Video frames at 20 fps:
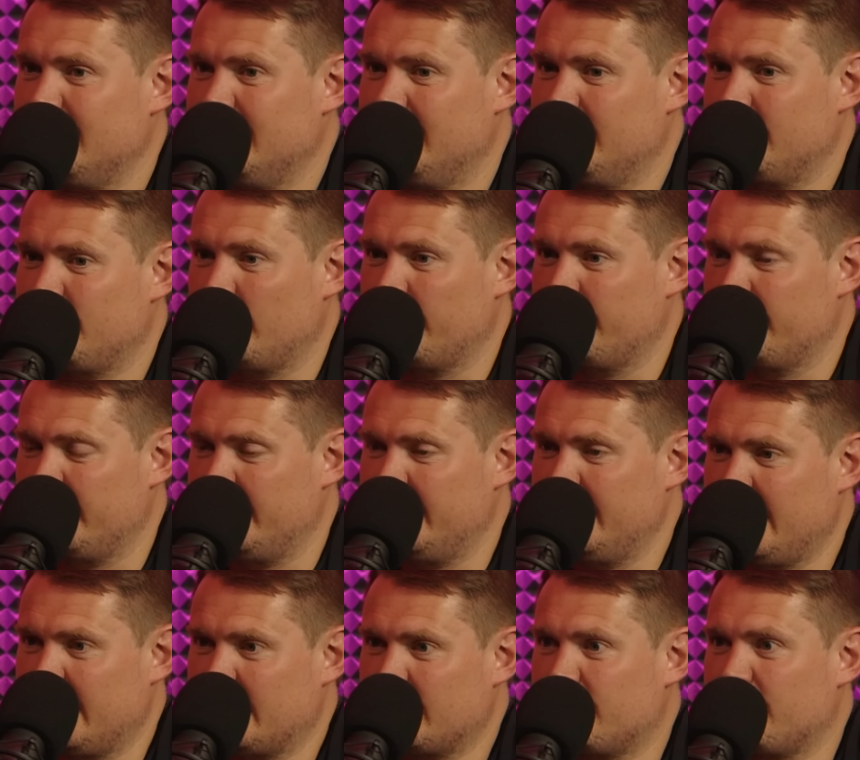In this sort of
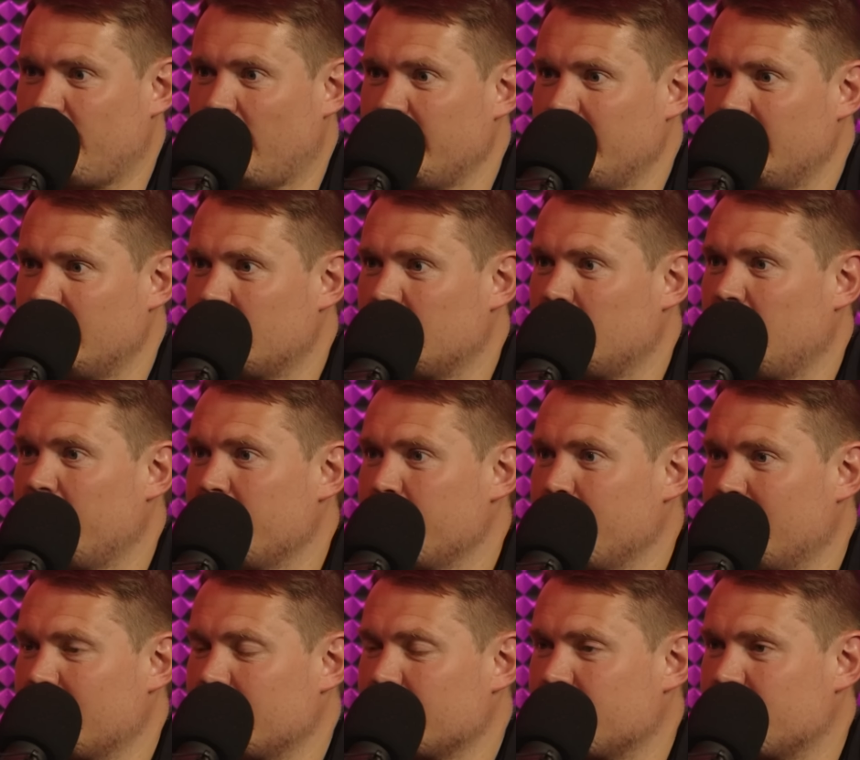the exciting
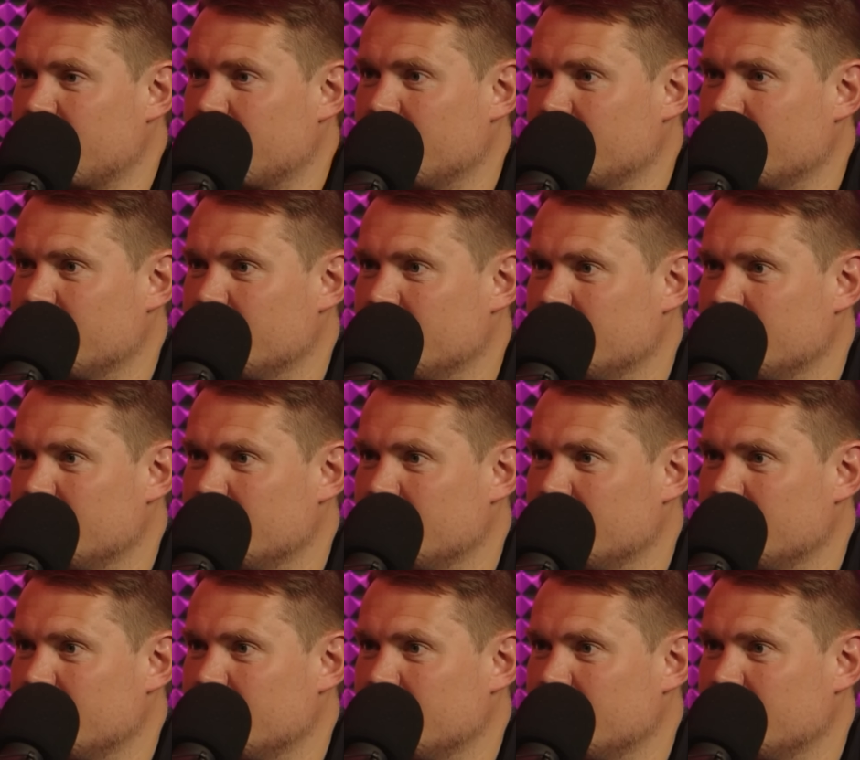climax.